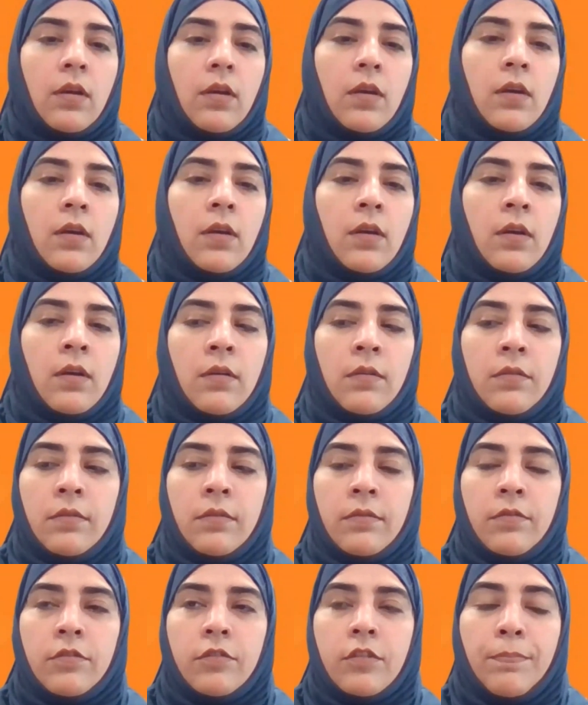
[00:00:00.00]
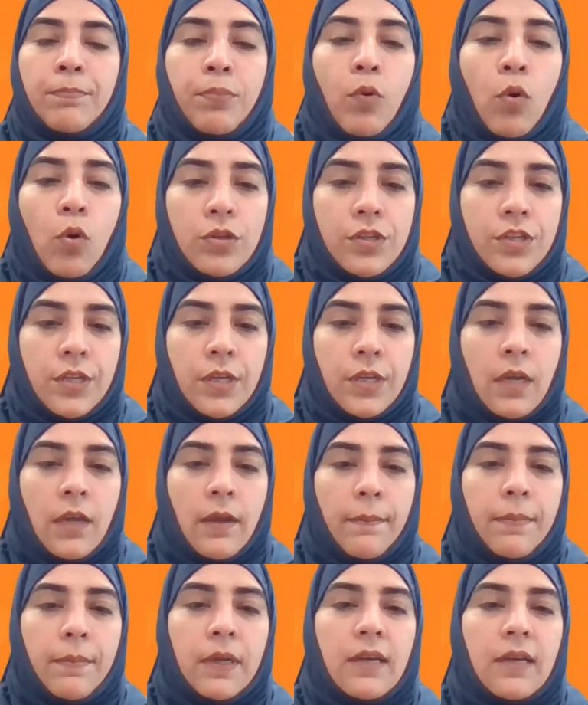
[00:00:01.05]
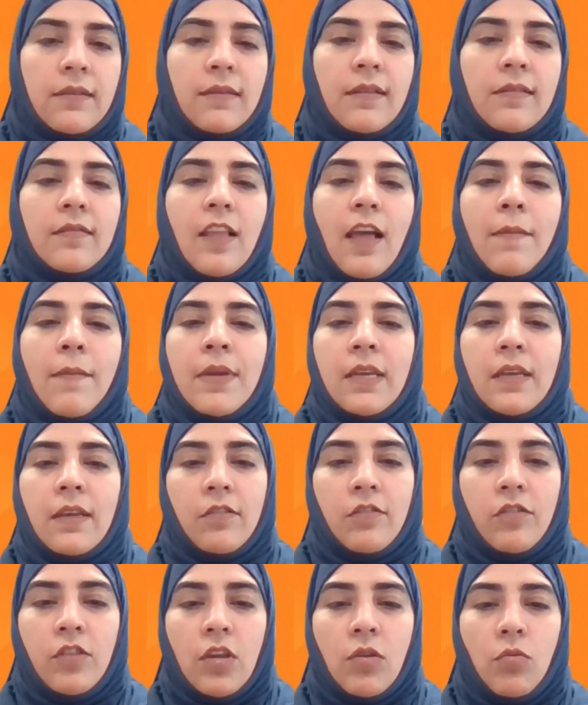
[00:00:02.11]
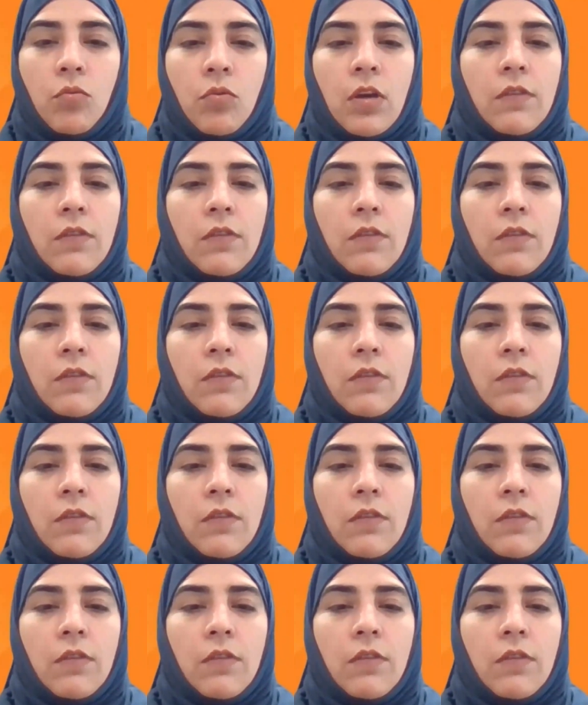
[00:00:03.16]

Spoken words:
uh, support because Islamic is new.